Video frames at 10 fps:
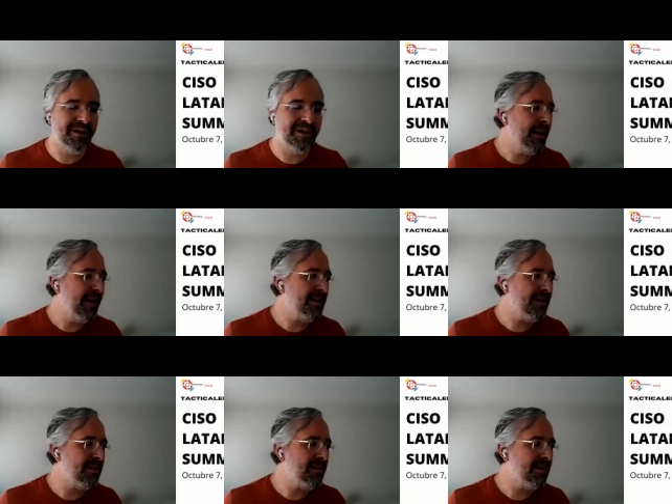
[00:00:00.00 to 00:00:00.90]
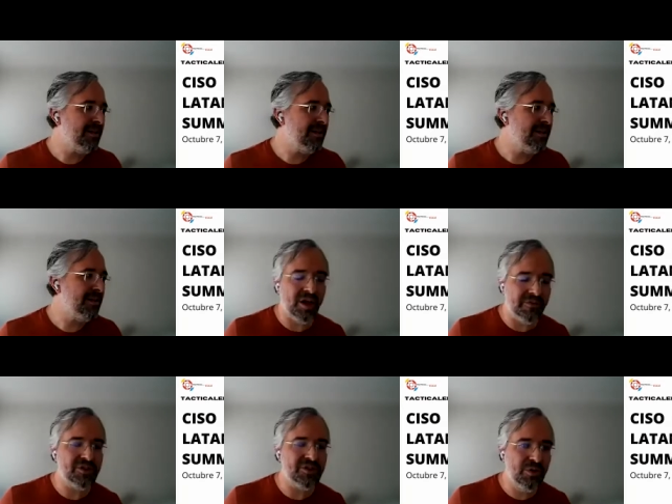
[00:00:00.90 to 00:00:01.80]
But we create a lot
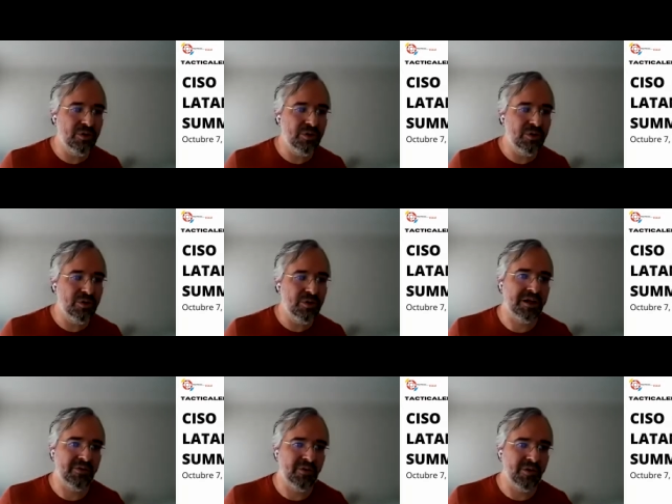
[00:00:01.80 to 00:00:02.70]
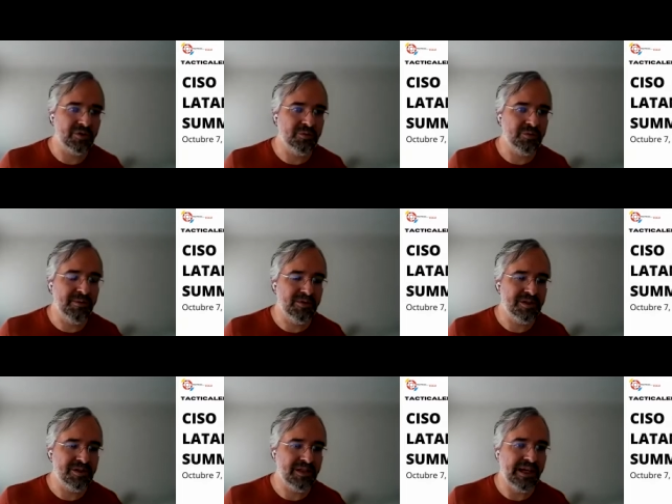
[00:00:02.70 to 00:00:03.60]
of tooling in order for folks to be able to
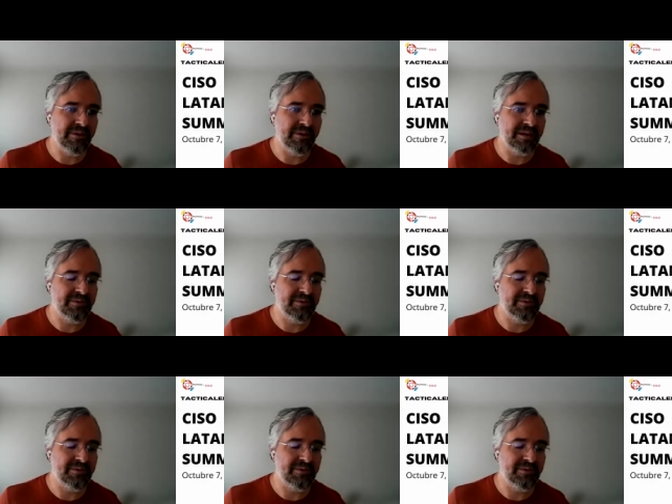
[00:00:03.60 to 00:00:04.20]
see the aggregate, right?